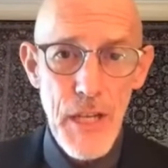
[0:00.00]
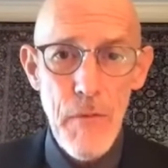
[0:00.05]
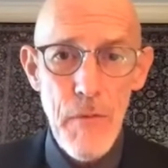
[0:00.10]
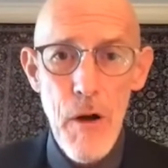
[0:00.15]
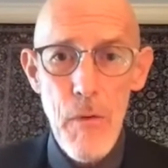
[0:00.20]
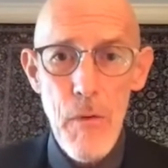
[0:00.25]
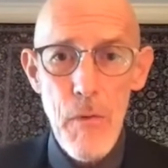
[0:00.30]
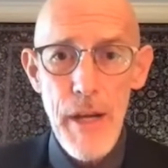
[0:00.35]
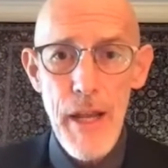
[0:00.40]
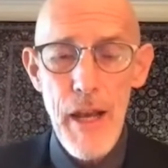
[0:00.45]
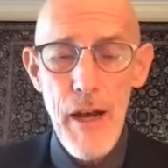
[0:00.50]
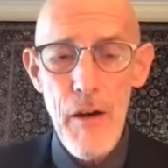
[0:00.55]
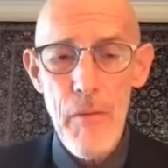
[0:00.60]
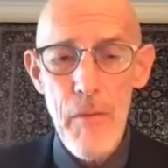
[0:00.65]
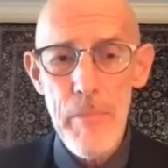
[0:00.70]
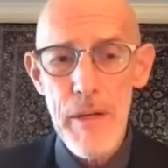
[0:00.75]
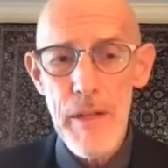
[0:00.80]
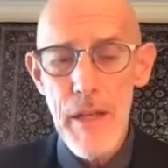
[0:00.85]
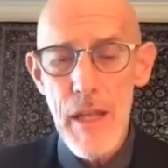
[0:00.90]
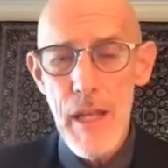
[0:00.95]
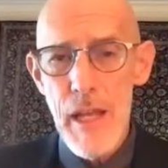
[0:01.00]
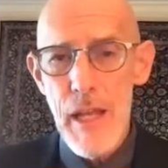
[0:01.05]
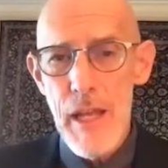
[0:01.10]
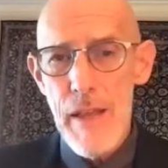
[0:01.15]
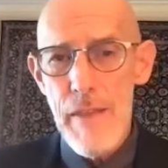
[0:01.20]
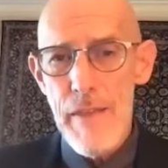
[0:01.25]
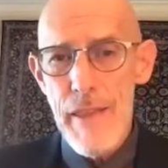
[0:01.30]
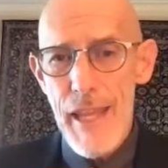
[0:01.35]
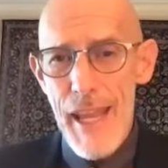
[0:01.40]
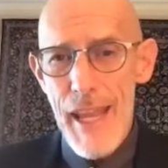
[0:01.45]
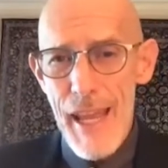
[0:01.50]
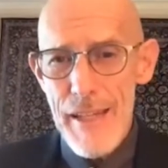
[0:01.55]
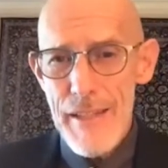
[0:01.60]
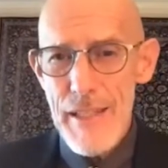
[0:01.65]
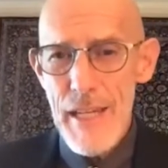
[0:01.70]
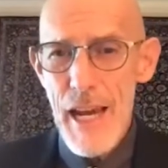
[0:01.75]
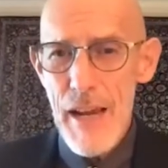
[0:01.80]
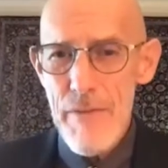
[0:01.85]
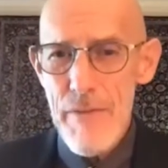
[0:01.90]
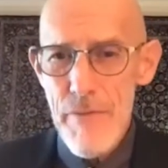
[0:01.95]
what would help. But the
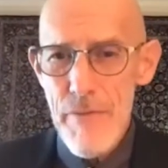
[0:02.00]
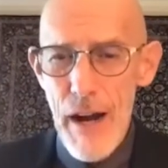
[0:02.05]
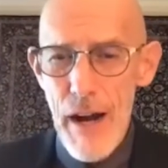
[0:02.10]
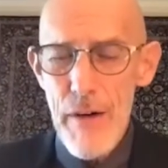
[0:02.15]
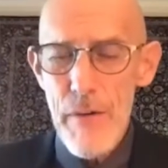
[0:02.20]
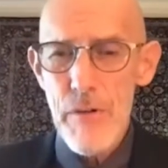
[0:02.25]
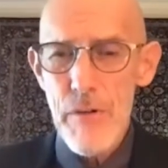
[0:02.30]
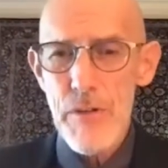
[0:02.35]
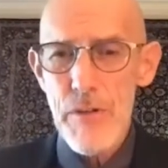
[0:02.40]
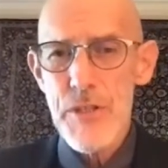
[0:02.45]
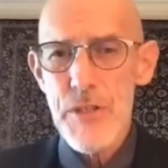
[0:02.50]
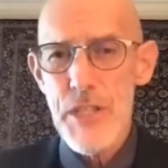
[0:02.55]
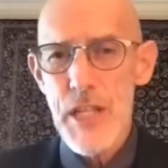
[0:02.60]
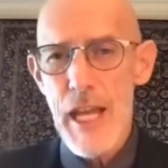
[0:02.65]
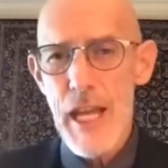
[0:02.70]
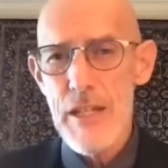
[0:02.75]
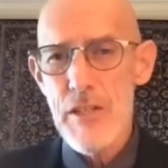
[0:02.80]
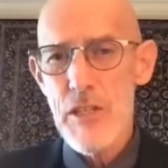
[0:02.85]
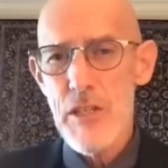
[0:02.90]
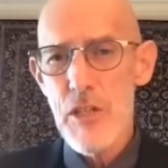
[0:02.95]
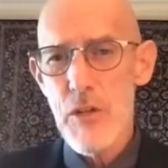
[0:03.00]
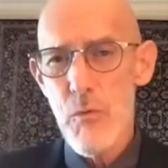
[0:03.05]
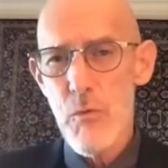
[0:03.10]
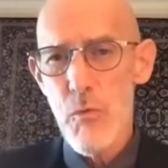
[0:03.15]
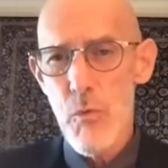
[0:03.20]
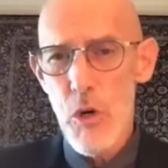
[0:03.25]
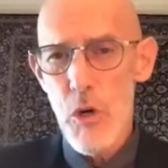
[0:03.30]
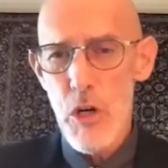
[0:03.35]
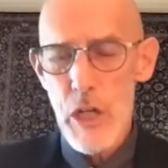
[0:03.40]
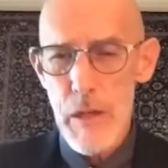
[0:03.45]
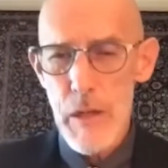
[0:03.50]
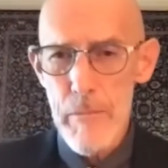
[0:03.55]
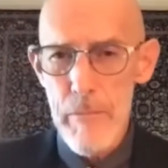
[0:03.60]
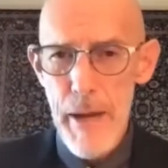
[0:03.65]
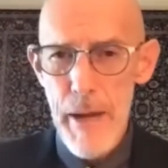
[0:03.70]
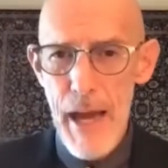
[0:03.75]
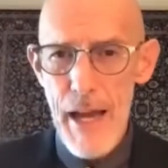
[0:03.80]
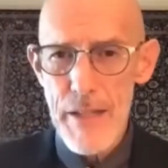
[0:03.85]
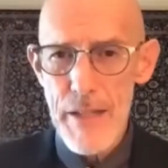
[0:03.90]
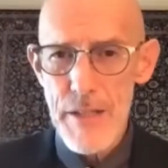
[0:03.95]
antivirals tend to work
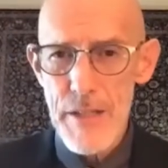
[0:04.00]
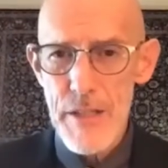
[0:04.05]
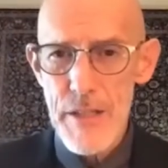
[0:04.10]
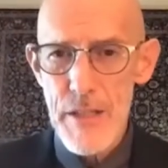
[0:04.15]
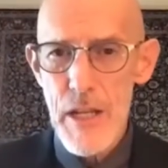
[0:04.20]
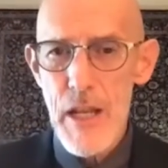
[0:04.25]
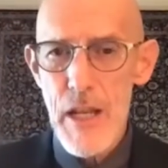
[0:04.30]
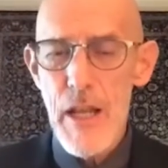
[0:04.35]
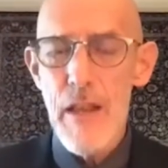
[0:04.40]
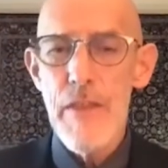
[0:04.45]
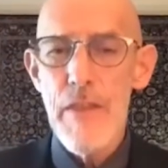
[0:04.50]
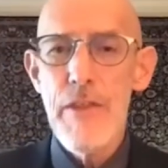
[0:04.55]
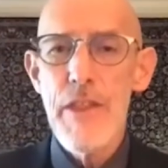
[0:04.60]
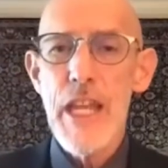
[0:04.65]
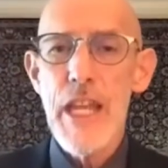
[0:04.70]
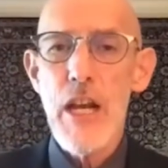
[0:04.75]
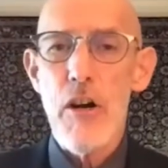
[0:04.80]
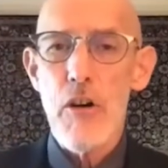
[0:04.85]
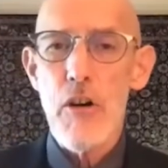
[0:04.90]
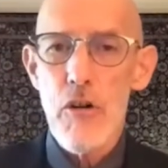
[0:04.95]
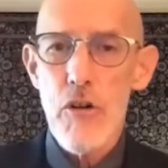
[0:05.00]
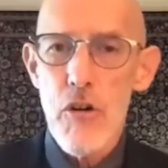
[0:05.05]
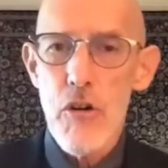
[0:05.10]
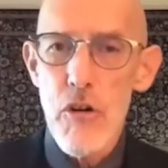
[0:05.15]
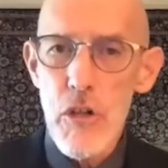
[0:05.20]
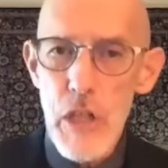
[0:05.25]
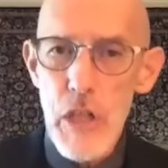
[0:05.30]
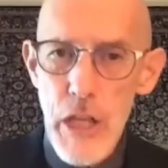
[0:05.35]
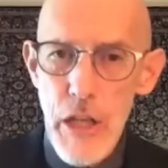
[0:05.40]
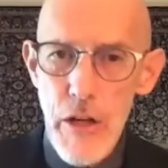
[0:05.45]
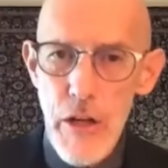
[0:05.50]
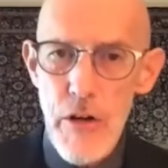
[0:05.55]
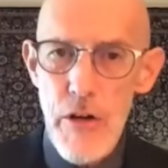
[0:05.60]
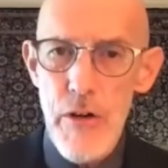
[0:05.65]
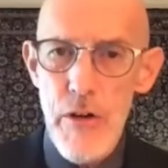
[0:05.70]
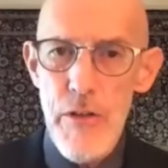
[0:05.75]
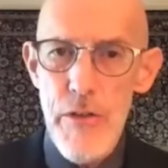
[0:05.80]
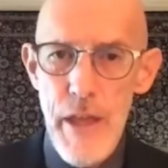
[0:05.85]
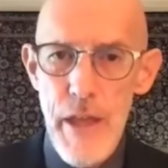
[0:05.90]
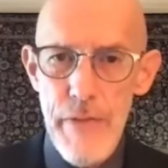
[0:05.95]
best the
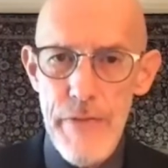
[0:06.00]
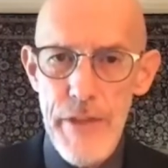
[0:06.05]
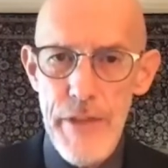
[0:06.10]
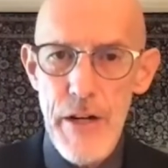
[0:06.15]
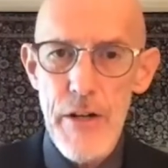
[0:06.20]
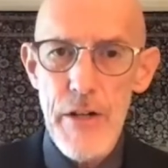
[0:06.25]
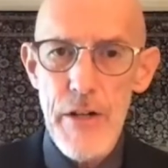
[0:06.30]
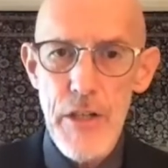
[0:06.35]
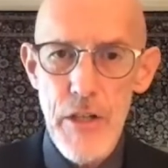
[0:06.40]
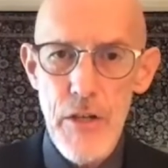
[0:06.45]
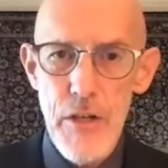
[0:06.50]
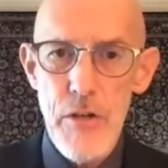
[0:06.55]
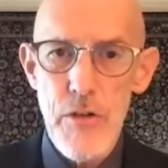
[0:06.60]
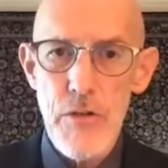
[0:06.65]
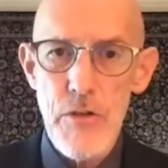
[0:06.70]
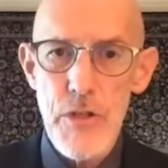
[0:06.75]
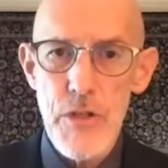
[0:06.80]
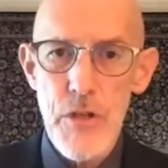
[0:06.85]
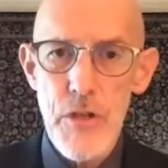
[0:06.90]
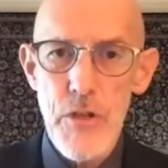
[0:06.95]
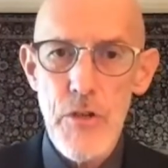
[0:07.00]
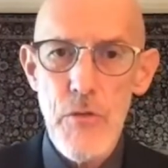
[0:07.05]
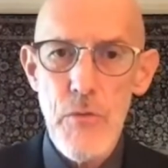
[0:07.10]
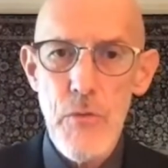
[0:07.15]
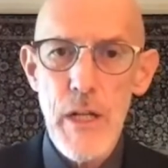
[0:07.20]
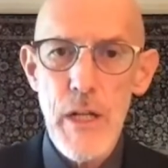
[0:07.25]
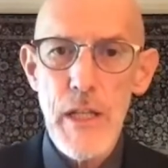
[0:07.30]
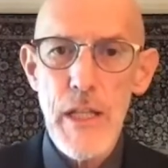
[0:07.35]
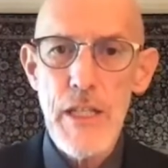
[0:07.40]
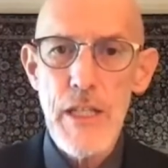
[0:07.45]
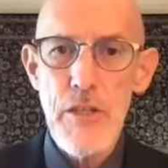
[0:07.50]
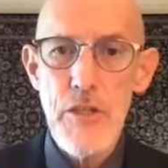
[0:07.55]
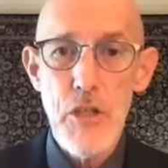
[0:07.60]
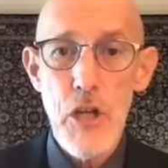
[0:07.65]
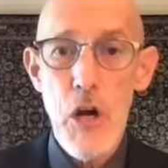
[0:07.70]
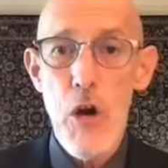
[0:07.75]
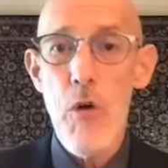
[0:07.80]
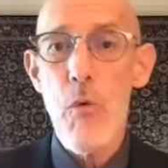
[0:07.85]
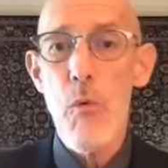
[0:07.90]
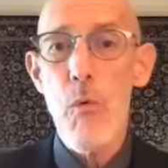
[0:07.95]
earlier that they're used. So you really
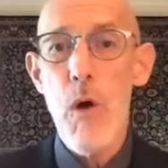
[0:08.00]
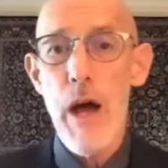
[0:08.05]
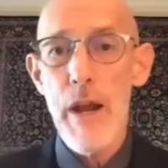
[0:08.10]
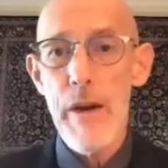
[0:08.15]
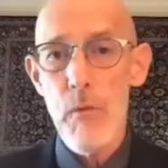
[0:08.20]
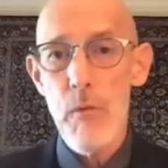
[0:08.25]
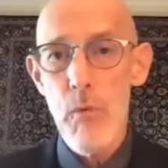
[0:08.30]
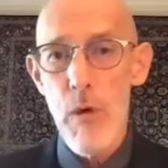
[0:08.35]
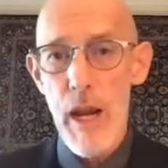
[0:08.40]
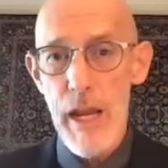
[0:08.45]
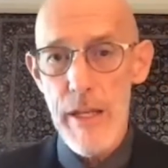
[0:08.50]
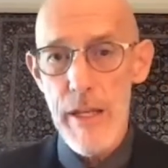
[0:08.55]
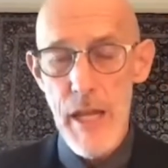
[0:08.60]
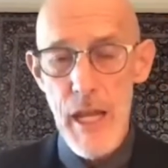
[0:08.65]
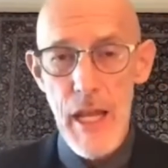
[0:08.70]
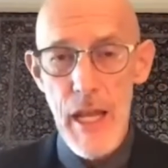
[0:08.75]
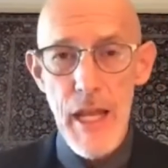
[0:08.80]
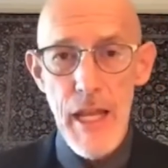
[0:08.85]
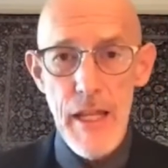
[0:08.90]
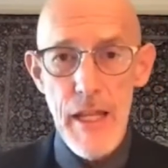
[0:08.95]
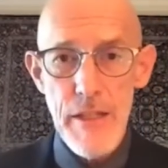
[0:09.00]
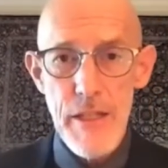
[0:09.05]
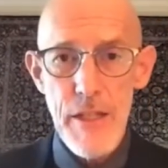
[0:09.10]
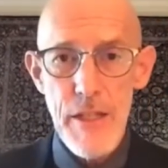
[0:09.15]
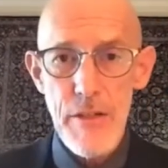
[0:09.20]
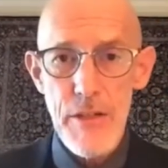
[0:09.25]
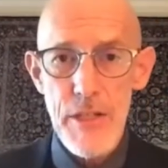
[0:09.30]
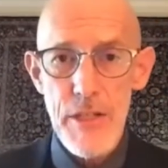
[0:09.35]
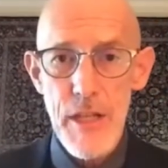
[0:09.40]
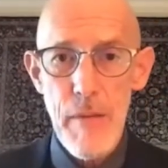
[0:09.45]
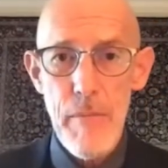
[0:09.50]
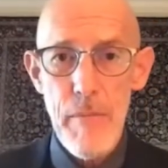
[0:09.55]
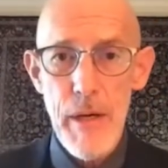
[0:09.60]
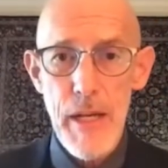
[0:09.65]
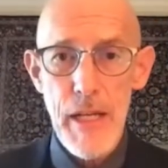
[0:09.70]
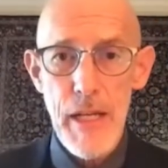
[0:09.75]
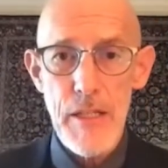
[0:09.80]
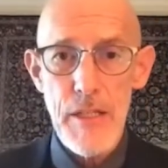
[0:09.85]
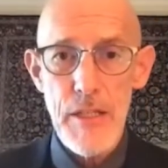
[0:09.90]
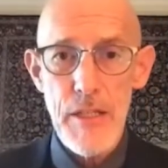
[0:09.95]
don't want to wait until
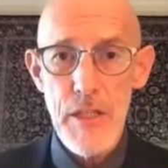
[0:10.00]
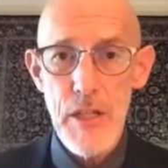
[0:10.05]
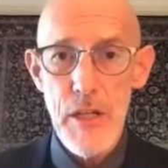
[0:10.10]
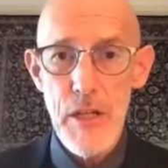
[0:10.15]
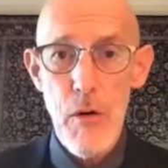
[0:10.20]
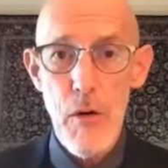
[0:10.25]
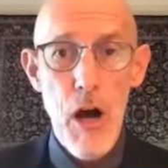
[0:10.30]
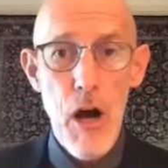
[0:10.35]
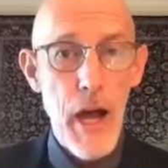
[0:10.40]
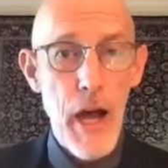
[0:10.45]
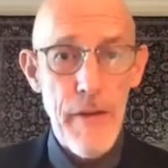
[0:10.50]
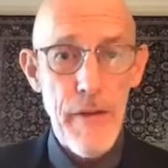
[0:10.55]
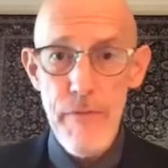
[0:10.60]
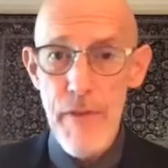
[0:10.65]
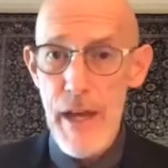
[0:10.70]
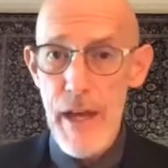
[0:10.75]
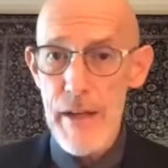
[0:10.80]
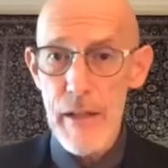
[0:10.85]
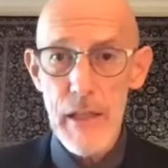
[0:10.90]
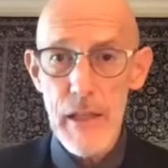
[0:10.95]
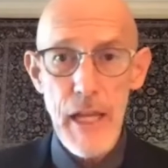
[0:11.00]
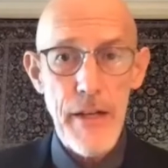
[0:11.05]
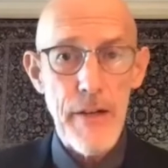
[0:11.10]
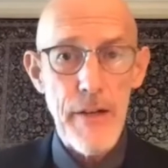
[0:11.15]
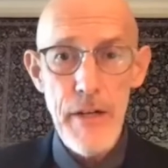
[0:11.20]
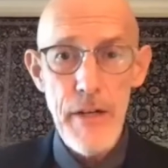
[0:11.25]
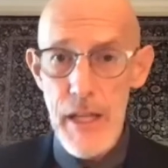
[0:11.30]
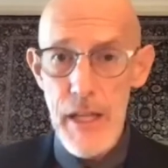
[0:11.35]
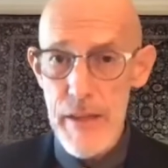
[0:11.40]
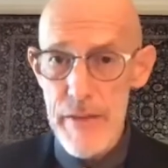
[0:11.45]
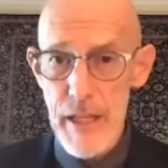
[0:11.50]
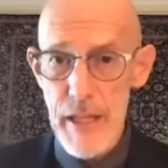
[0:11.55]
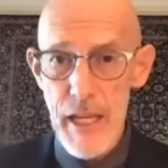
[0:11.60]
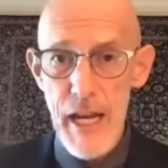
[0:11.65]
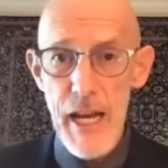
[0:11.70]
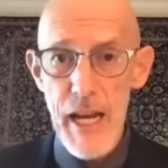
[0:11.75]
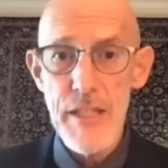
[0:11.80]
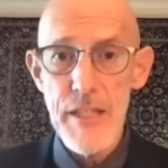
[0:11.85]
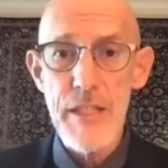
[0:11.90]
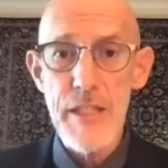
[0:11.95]
somebody's you know on a ventilator in the
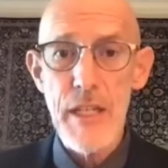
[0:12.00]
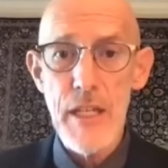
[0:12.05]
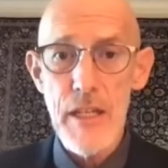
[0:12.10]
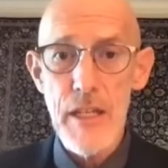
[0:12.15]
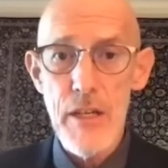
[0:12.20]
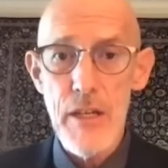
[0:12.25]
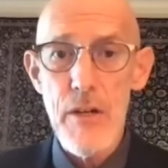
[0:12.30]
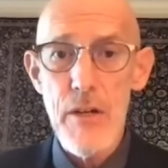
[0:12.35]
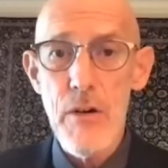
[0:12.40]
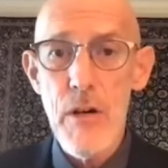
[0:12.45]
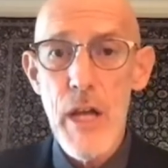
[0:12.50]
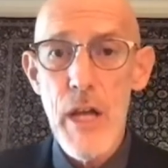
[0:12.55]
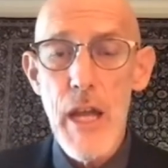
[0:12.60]
ICU.